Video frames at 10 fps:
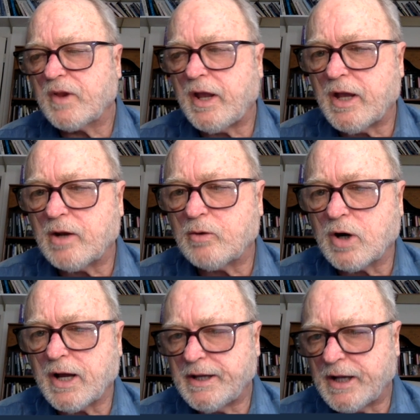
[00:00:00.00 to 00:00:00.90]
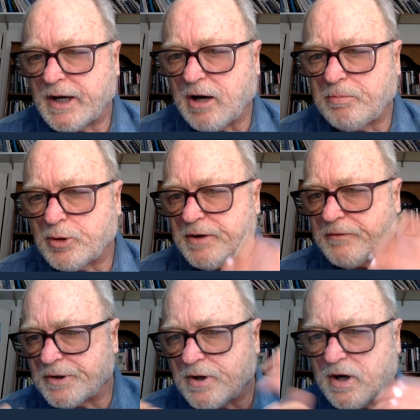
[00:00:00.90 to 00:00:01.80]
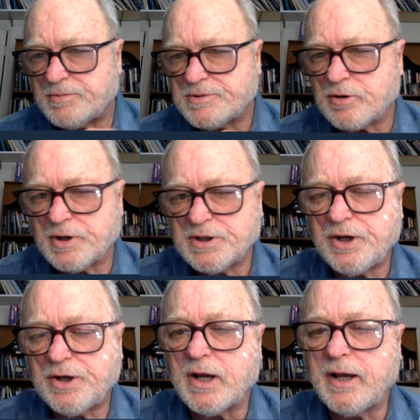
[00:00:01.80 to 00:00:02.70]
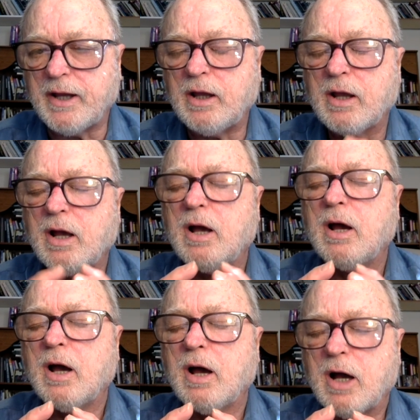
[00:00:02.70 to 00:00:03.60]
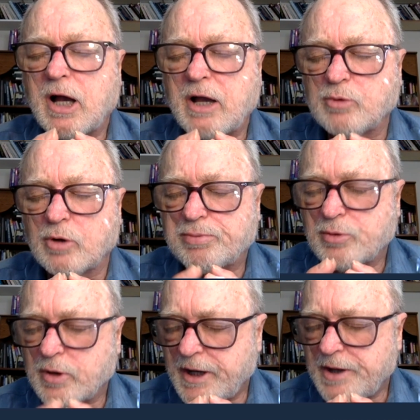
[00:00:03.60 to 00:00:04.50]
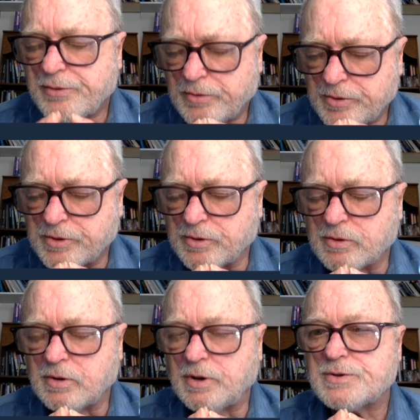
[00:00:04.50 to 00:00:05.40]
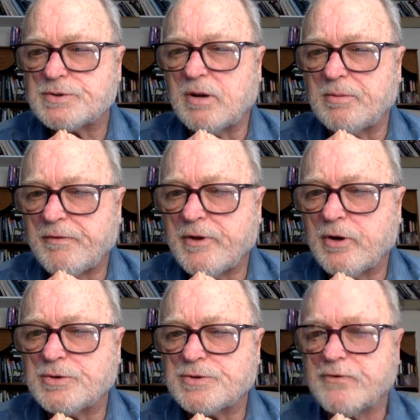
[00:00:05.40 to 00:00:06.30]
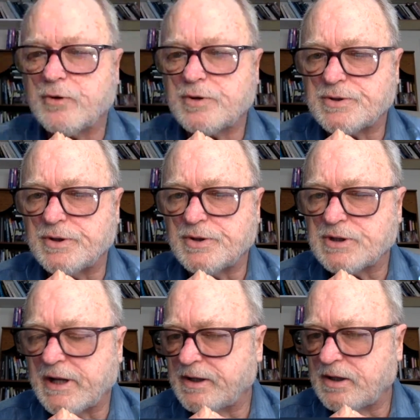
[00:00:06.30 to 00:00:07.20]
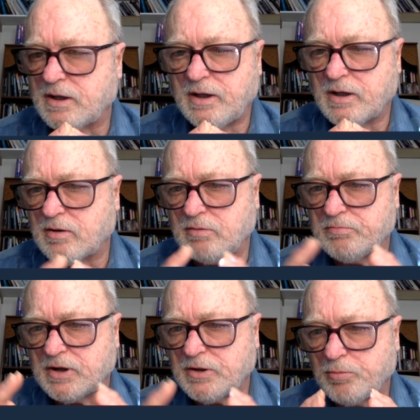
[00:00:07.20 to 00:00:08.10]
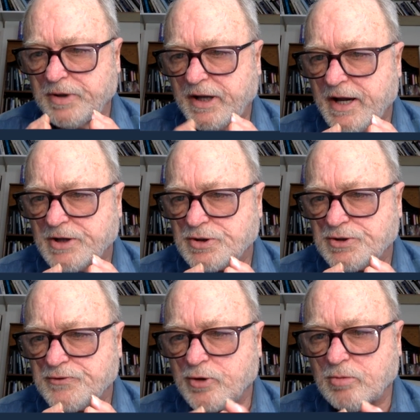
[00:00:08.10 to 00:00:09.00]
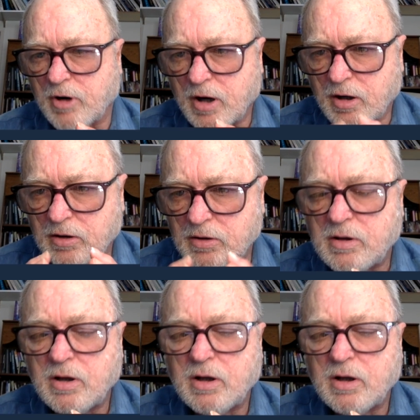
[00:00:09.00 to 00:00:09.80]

and when I get up or different times during the day, I will pray through some of those verses, like, you know, don't be anxious for tomorrow.